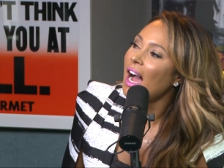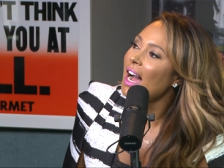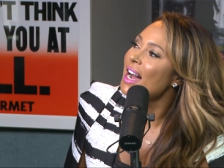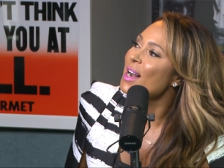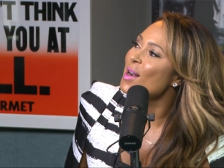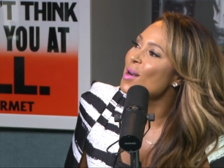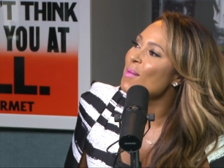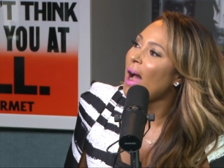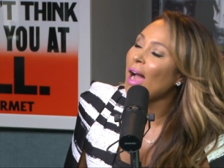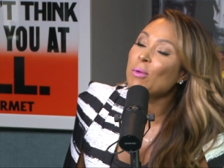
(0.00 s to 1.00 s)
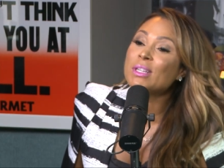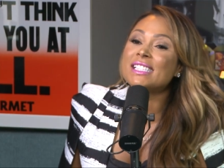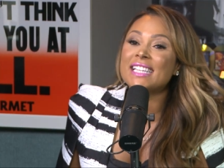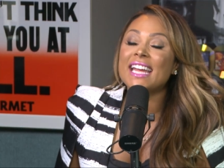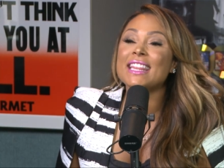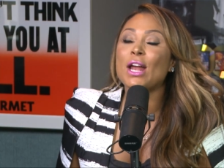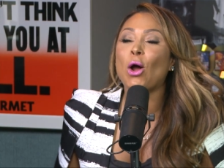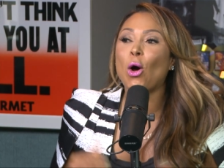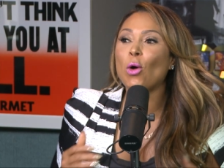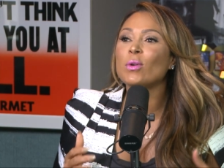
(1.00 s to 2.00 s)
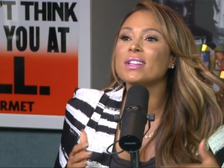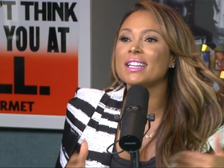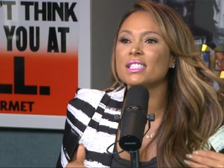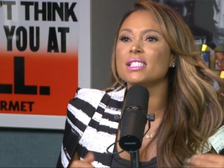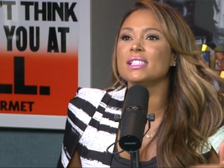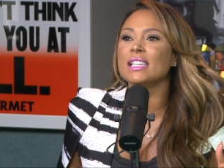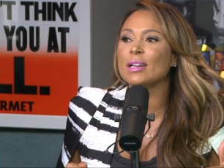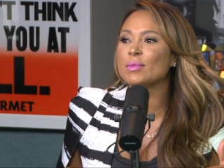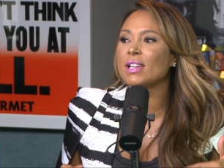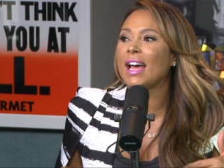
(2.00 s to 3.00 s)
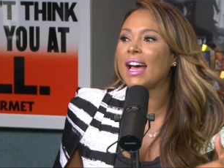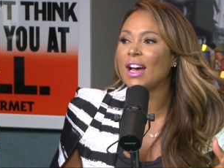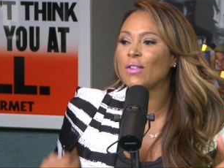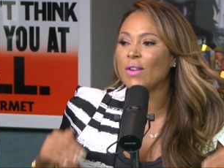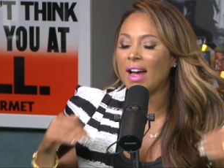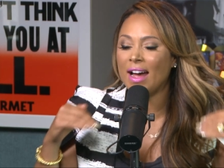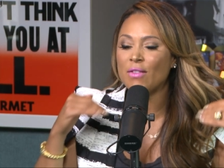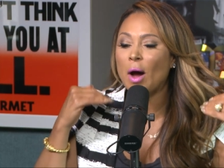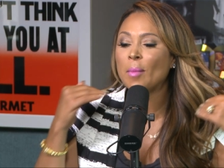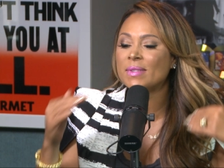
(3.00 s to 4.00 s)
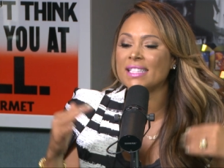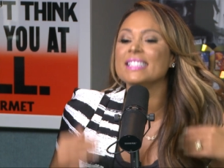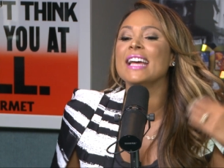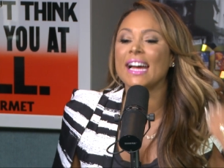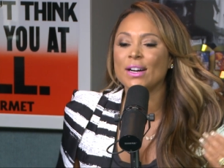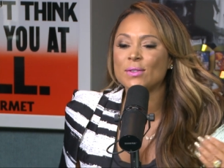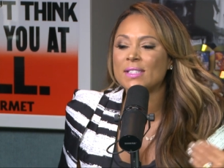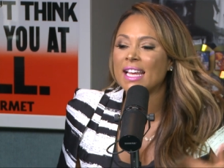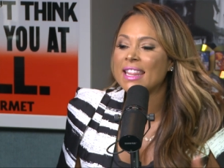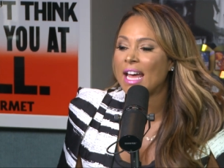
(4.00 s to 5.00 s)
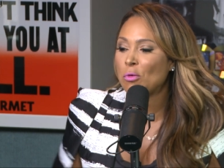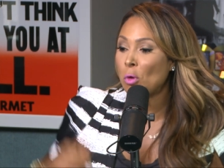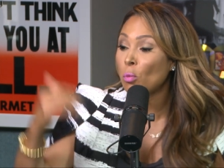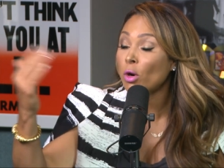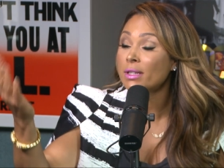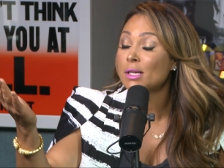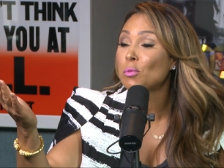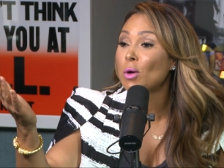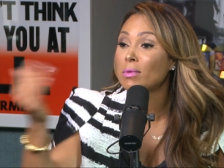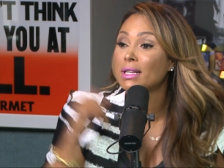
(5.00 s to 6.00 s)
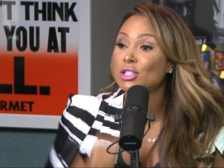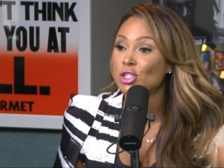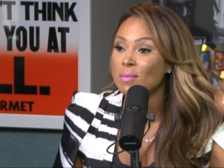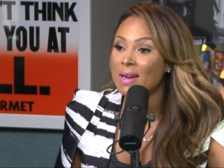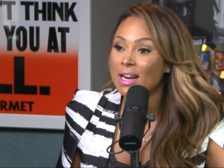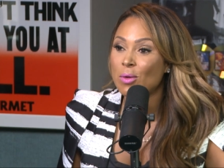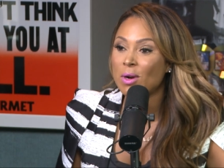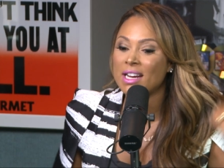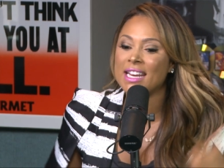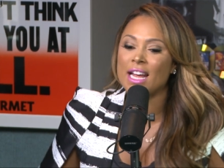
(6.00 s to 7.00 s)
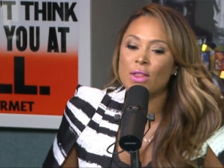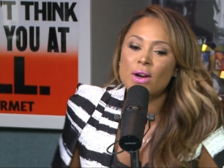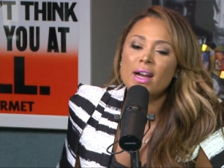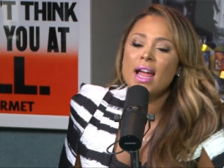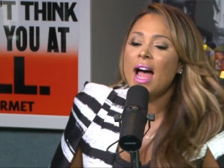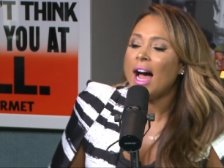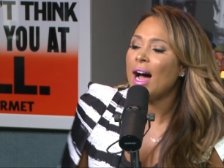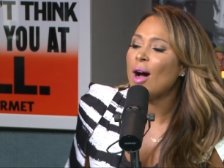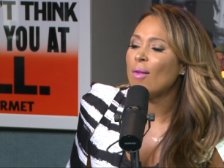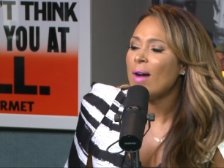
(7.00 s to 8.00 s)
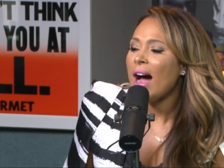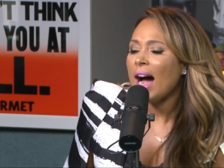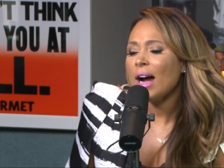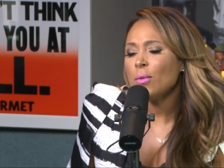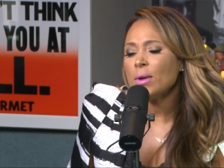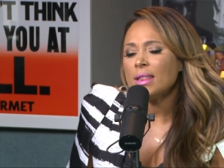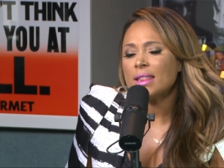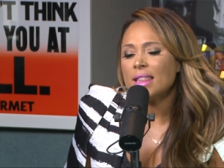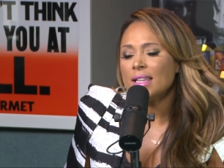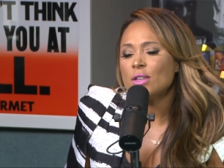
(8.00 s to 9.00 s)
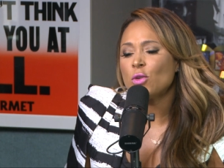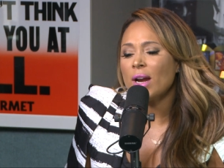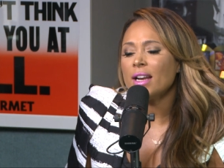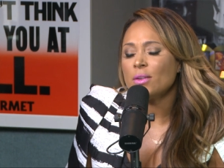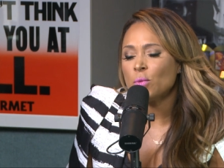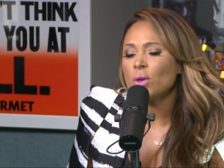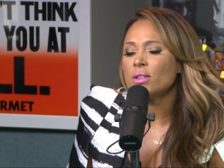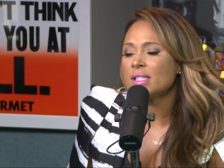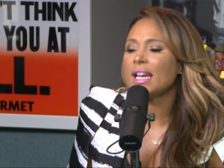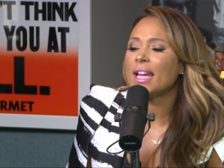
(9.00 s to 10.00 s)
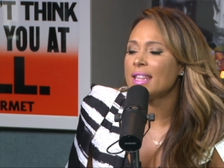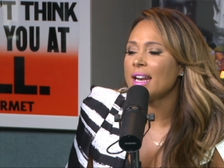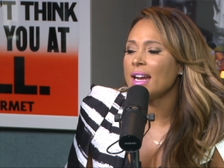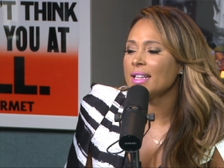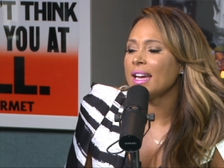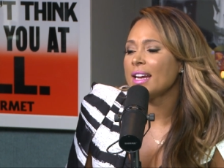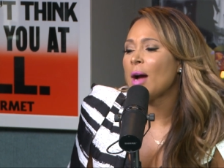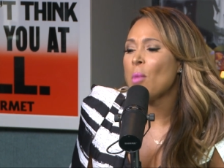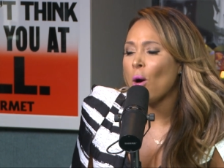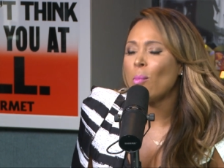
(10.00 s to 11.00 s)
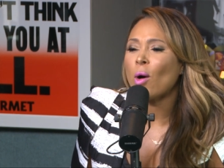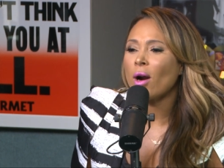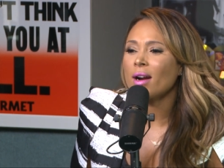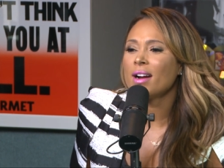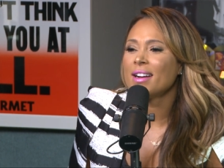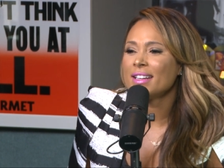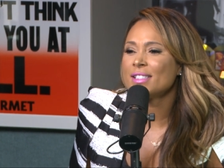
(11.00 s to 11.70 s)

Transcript: Um, I would say that all relationships have have ups and downs, and that what works in one relationship may not work in the other. Um, I would Grant will say that I like I'm all bark.